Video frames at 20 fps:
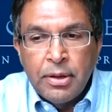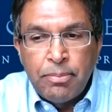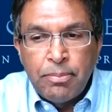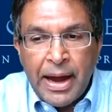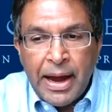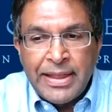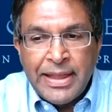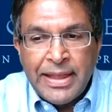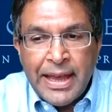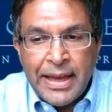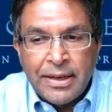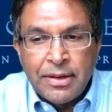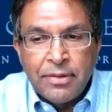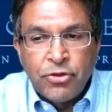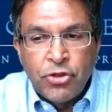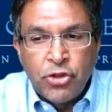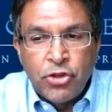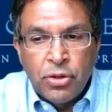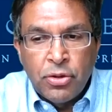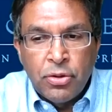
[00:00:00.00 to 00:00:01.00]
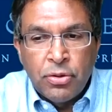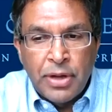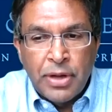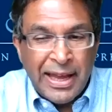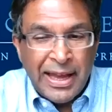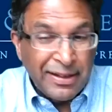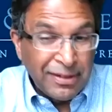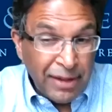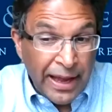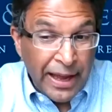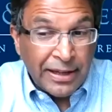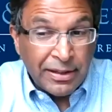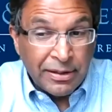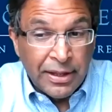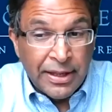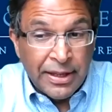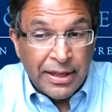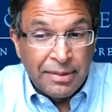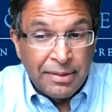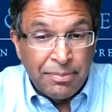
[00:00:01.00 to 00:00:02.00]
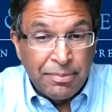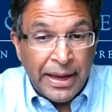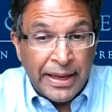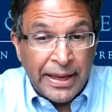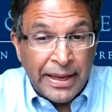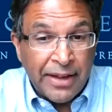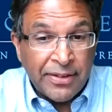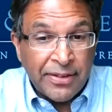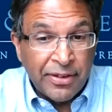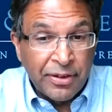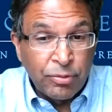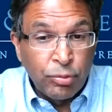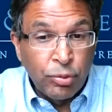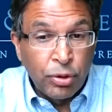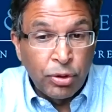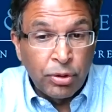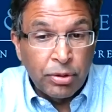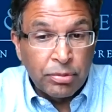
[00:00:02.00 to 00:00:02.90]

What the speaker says: by the end of June, and likely my guess is